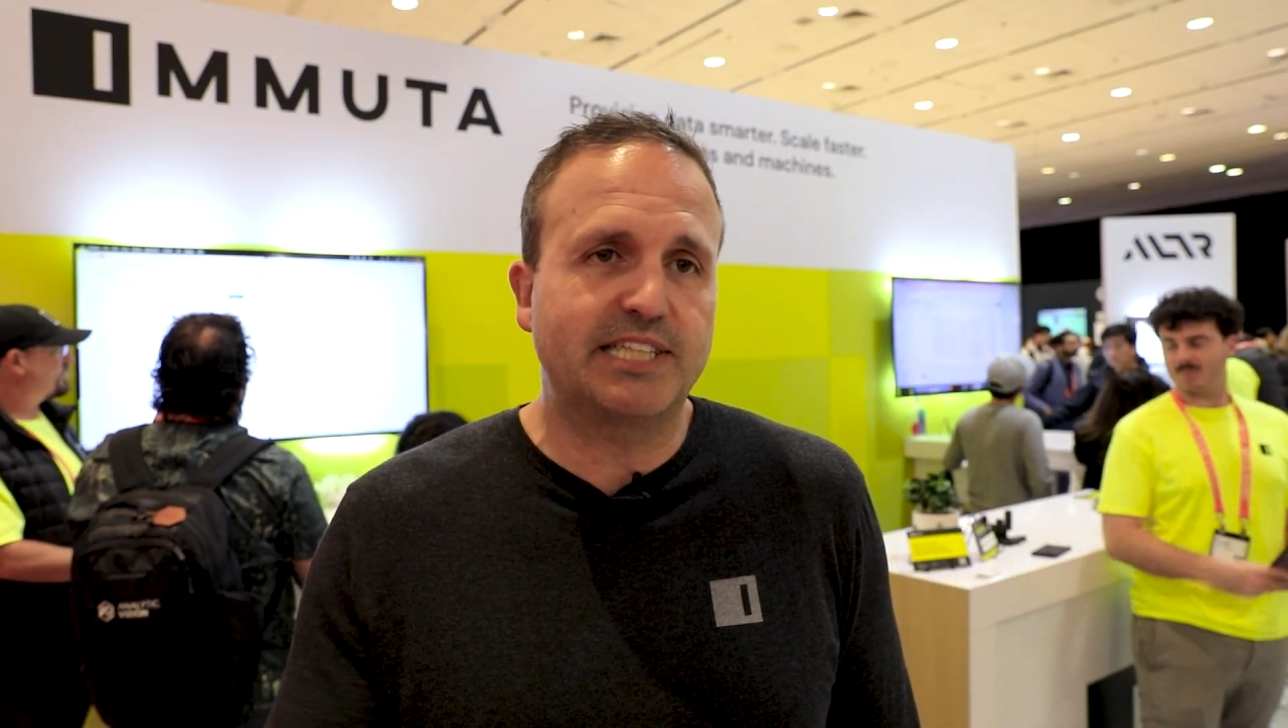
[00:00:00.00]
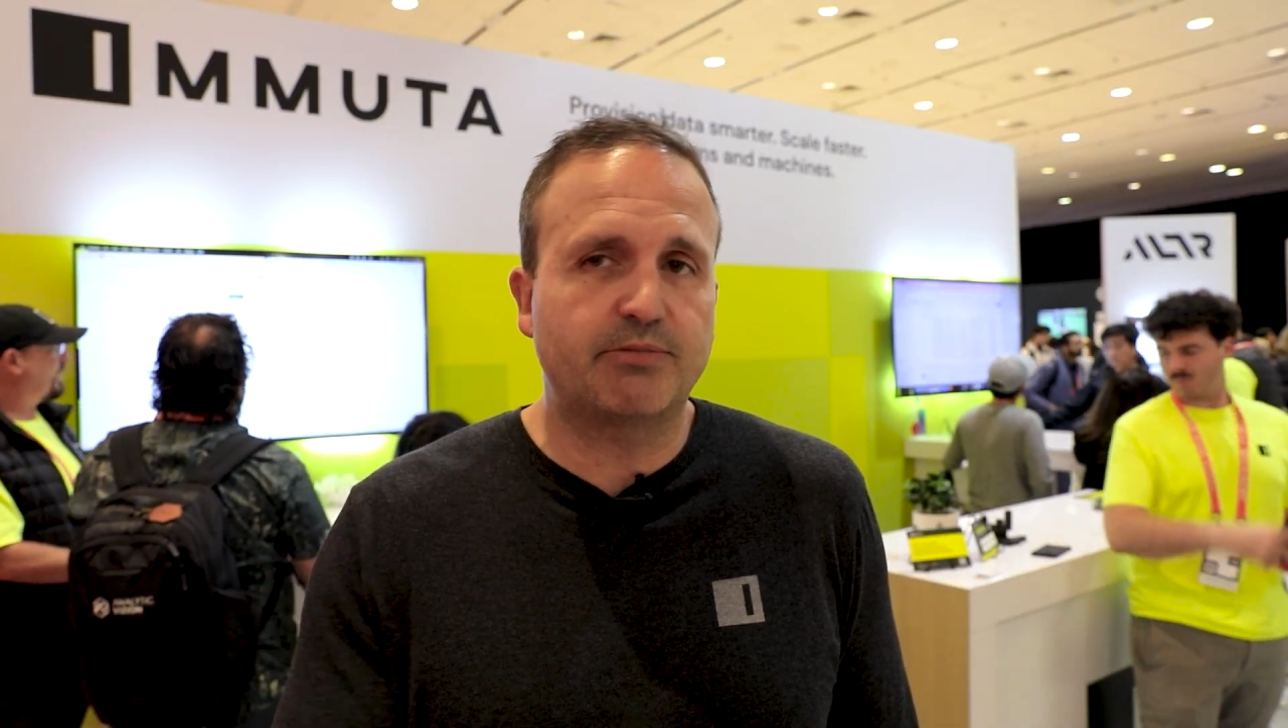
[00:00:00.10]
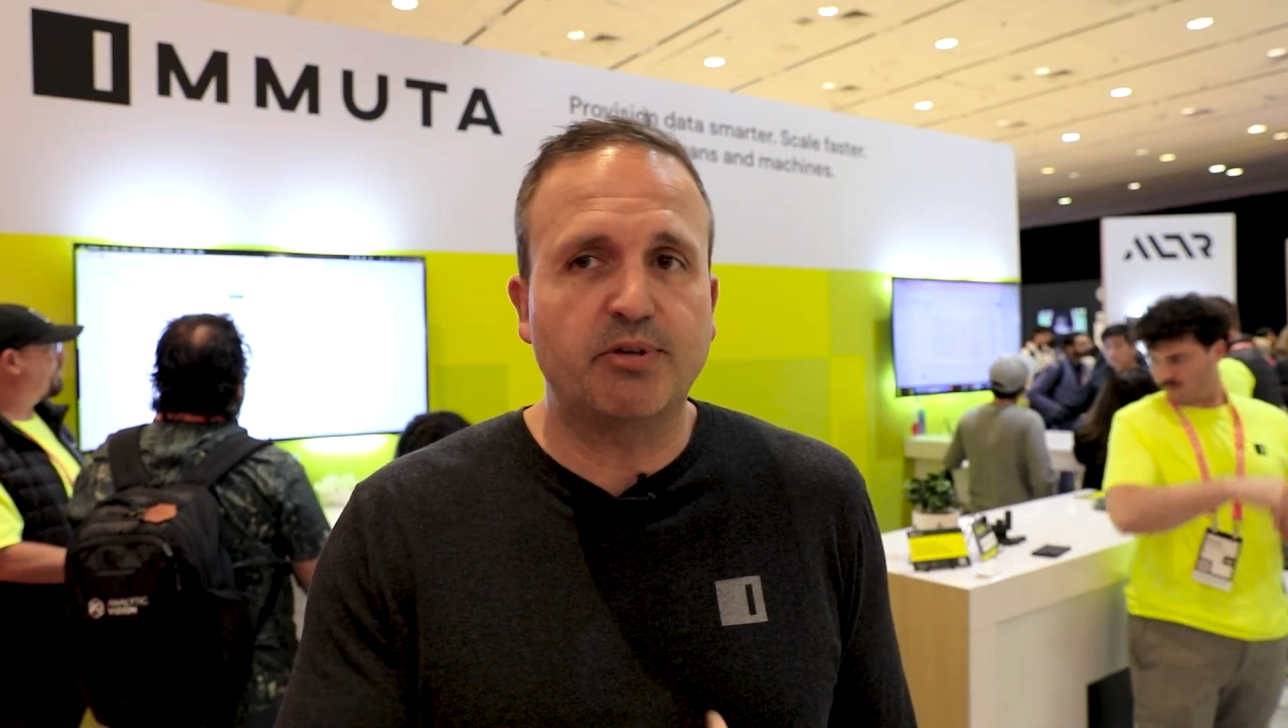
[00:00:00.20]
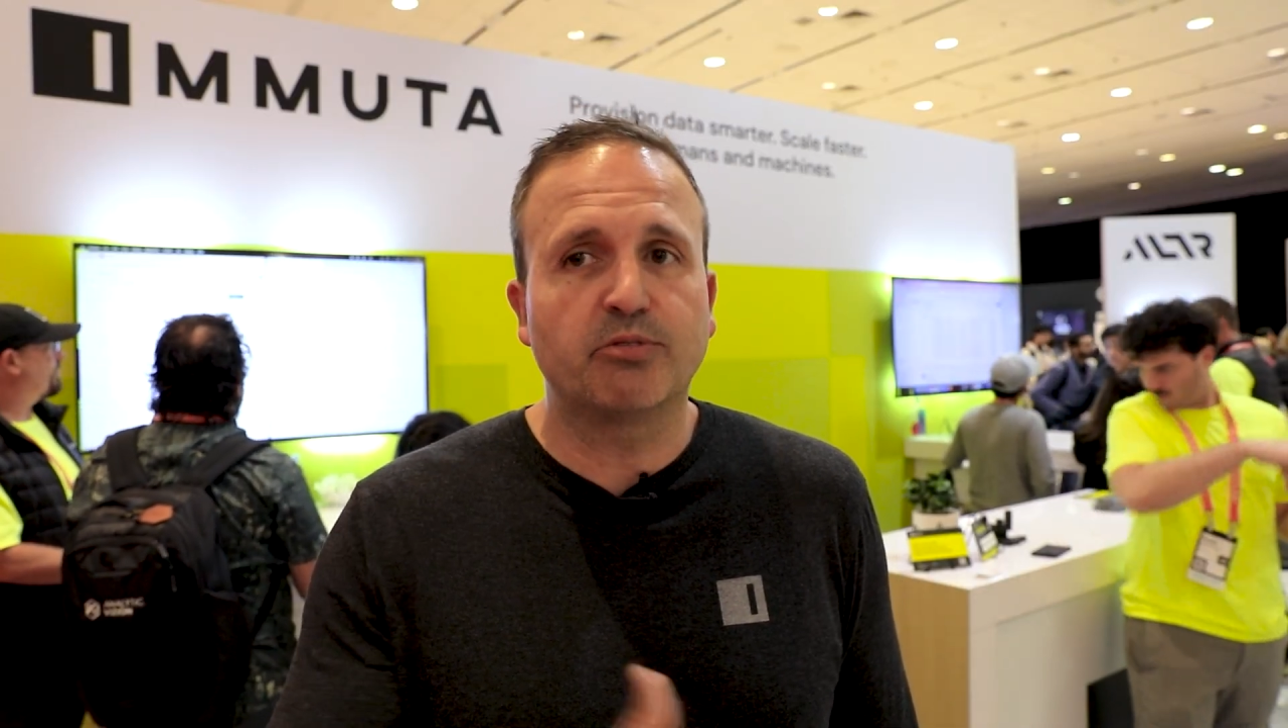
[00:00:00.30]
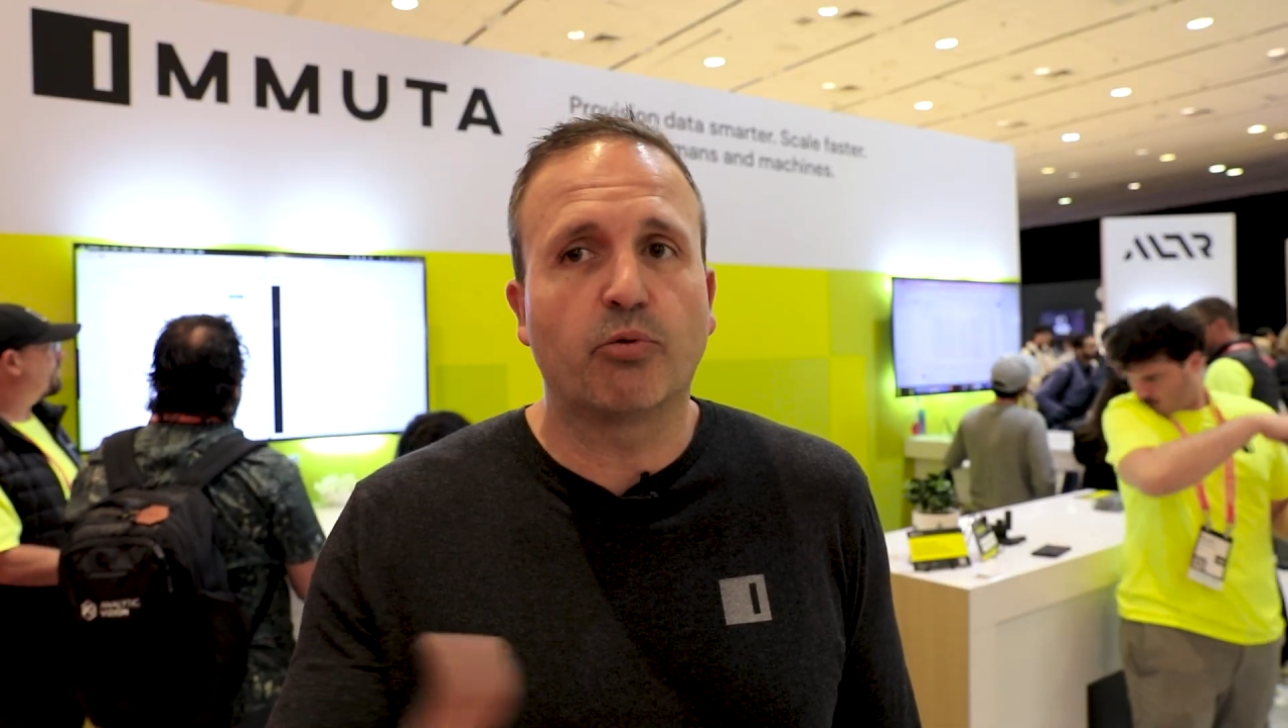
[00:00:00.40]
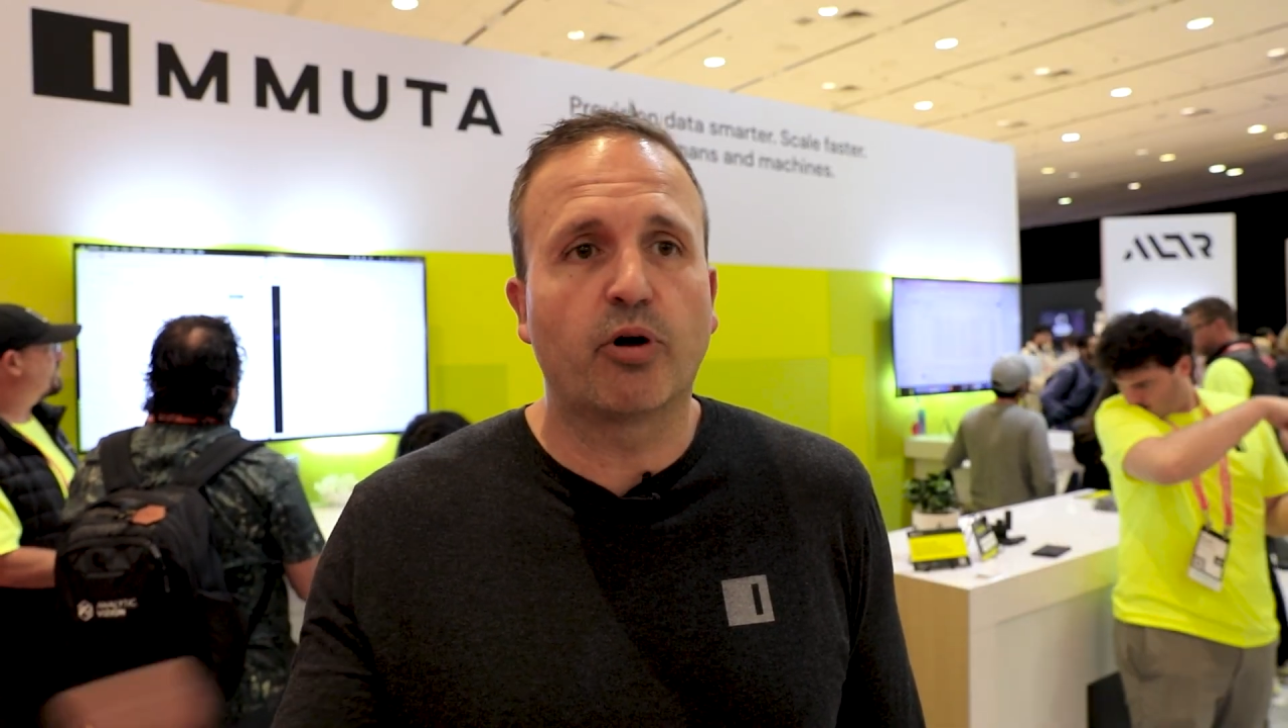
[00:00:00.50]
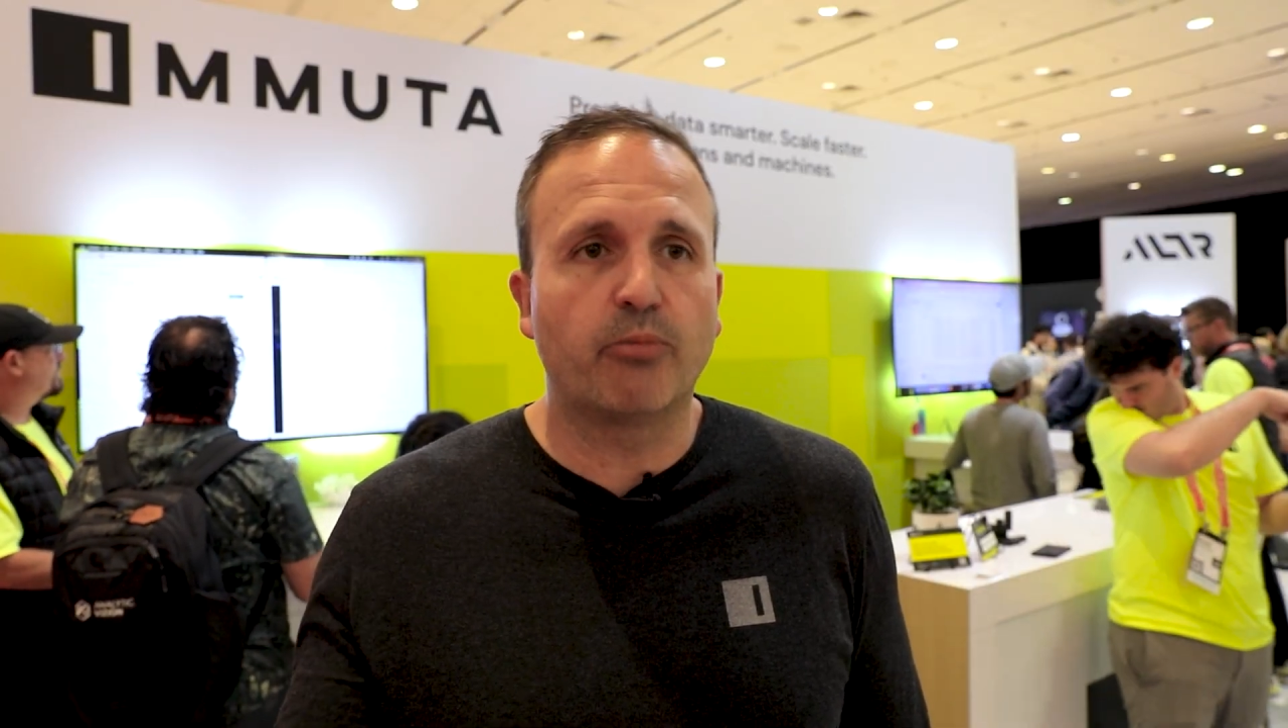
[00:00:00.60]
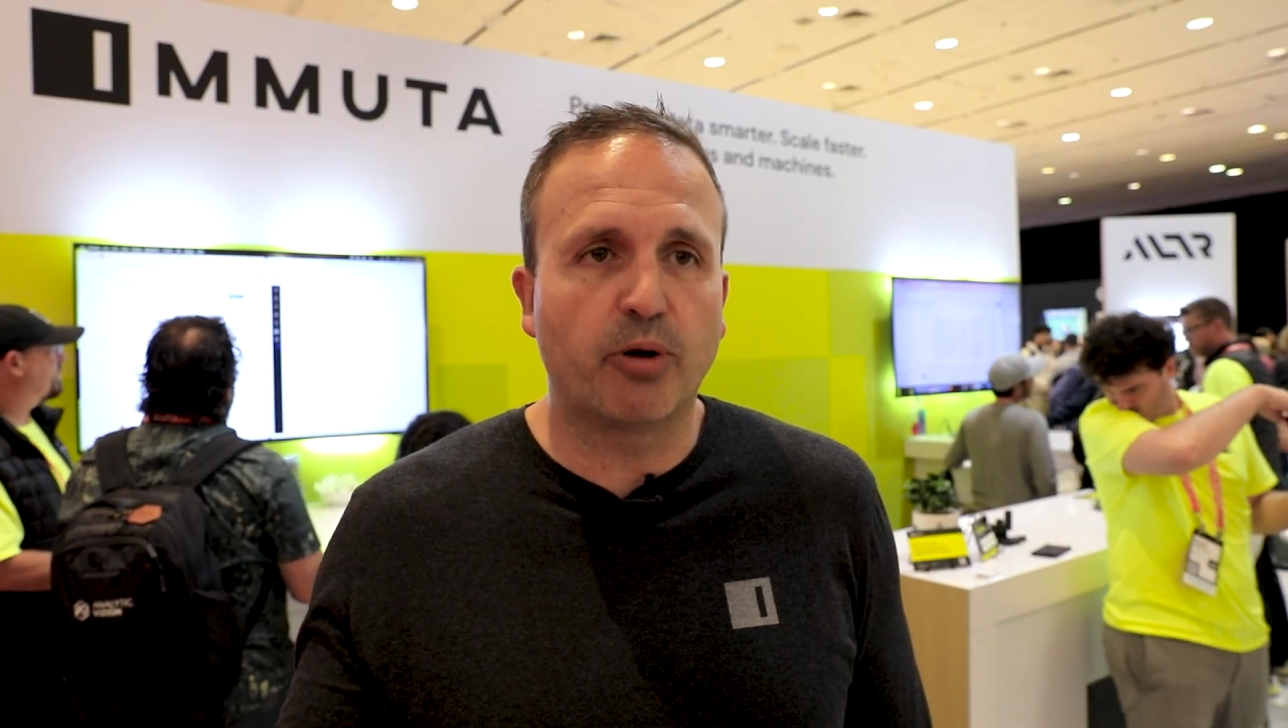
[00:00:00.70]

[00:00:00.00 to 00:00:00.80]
That means more and